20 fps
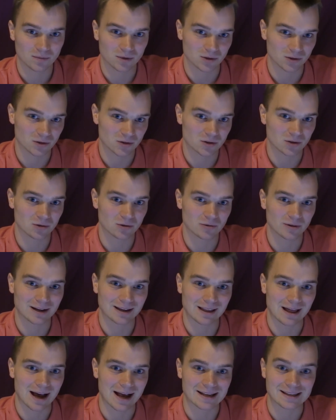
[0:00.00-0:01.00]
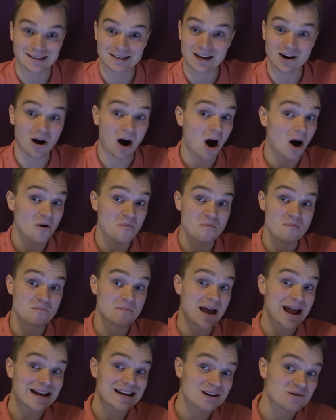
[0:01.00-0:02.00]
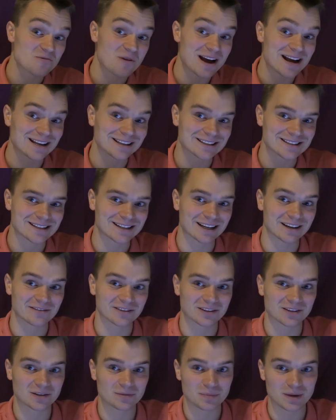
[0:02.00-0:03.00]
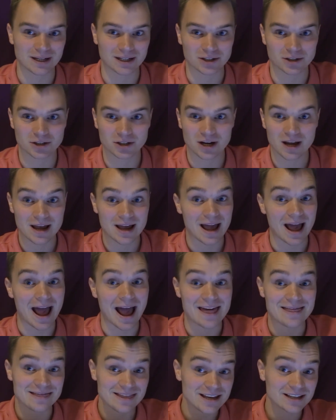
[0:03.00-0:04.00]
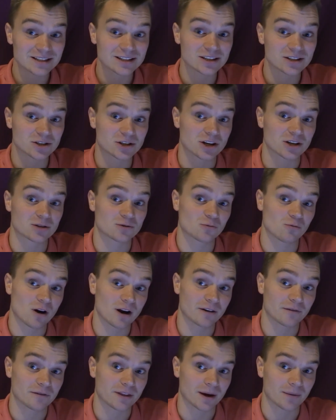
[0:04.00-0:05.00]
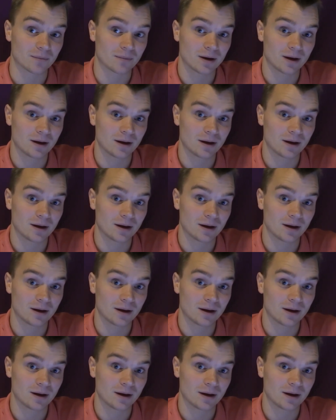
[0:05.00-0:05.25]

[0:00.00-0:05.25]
you'll soon realize there are many ways to give a speech, and this is just one of them.